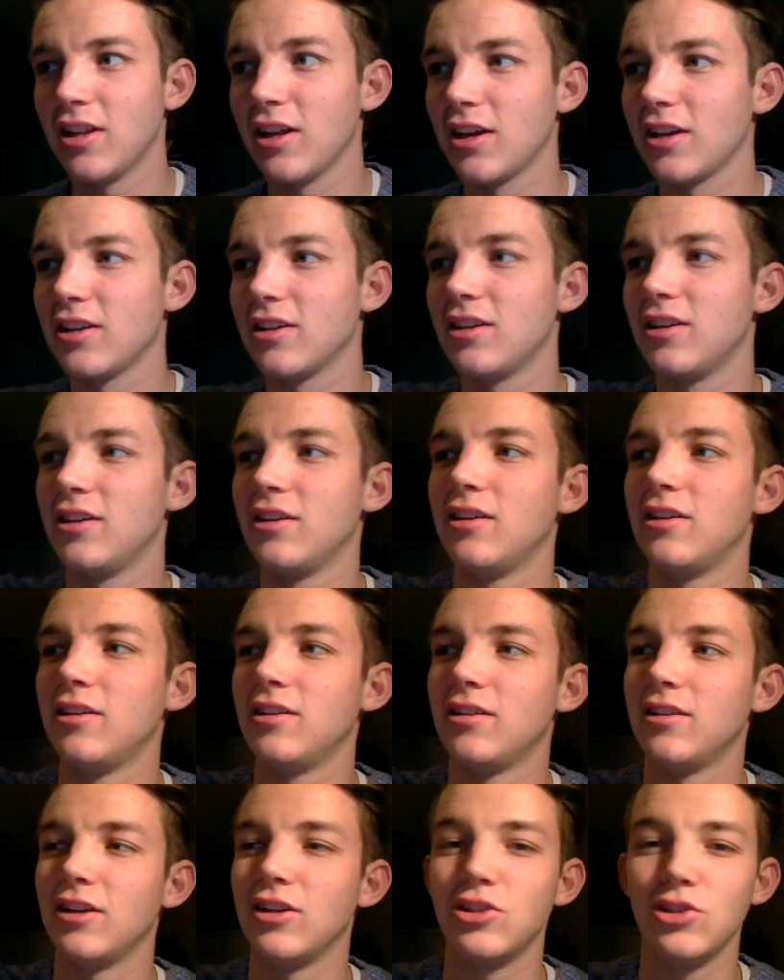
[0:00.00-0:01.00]
Like
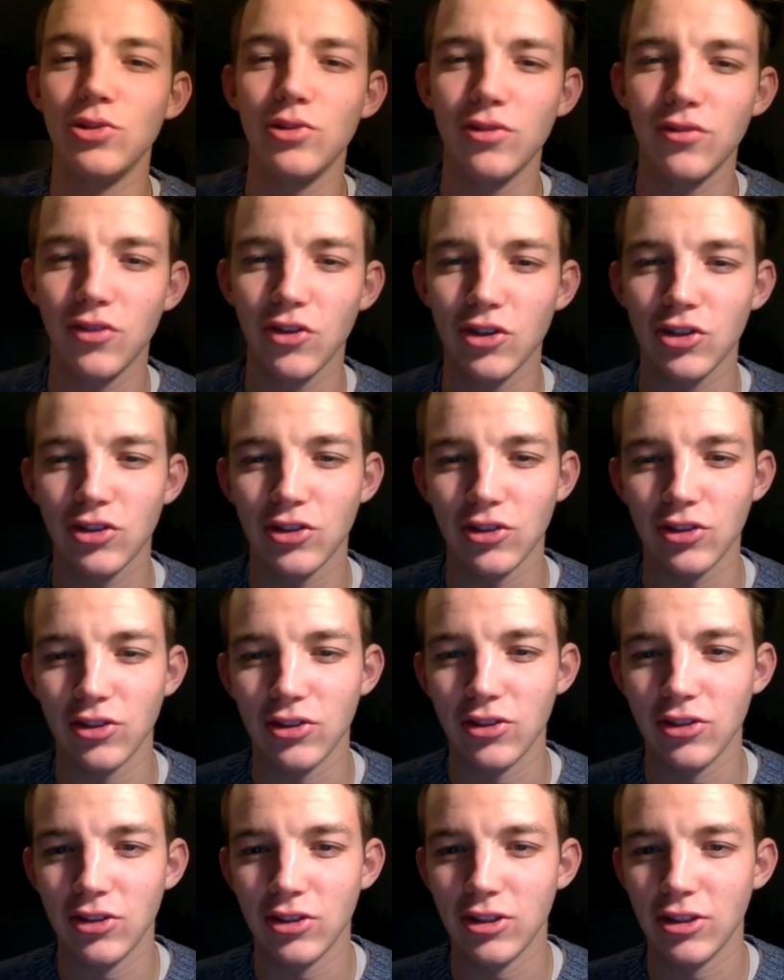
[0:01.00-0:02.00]
it's universal.
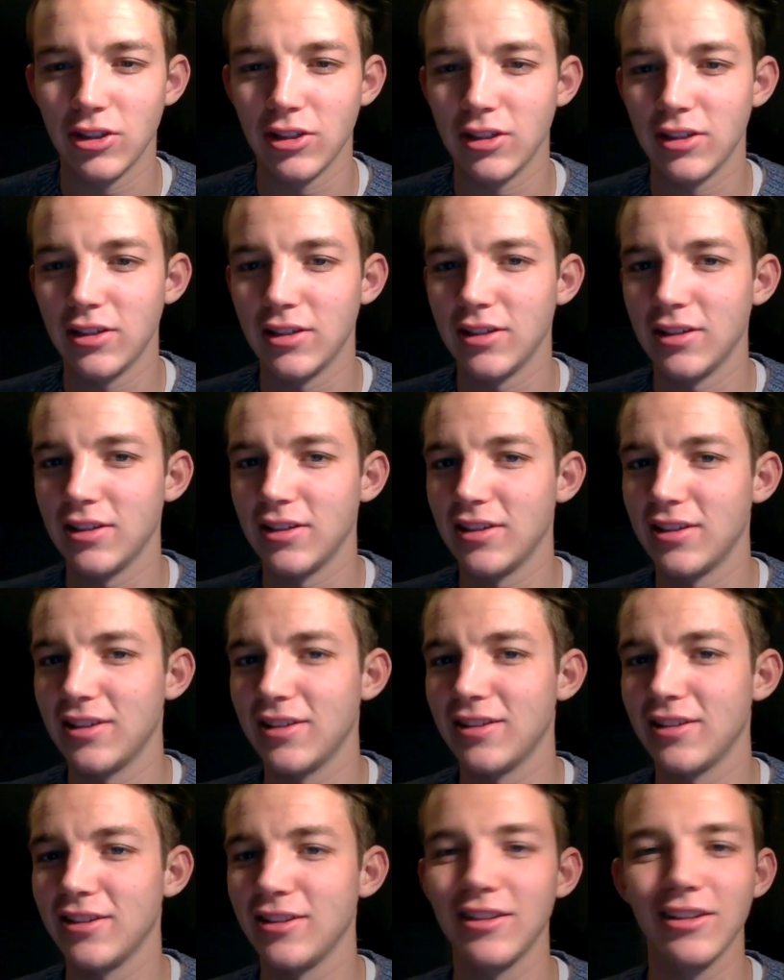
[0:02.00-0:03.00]

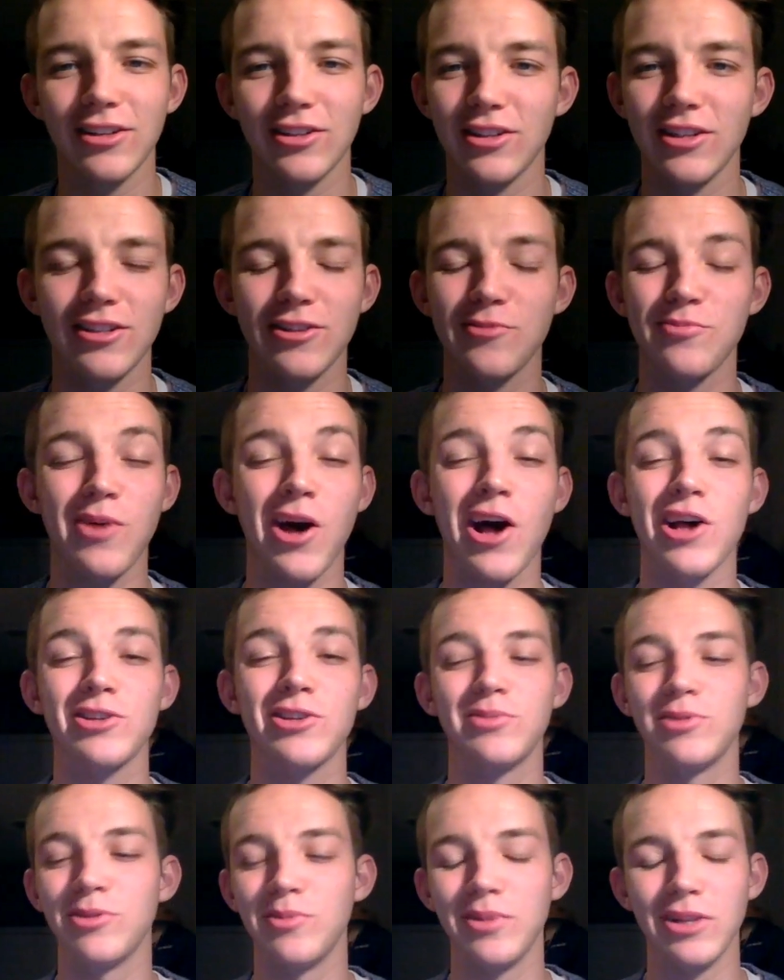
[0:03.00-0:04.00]
It's
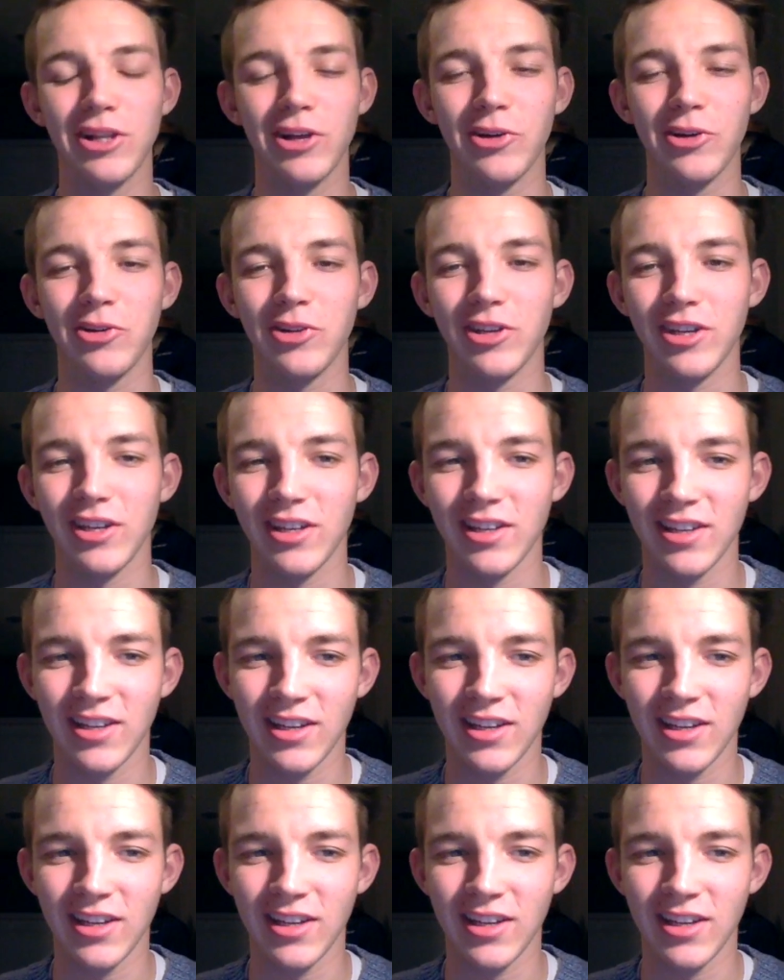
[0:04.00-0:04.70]
impossible to be lonely.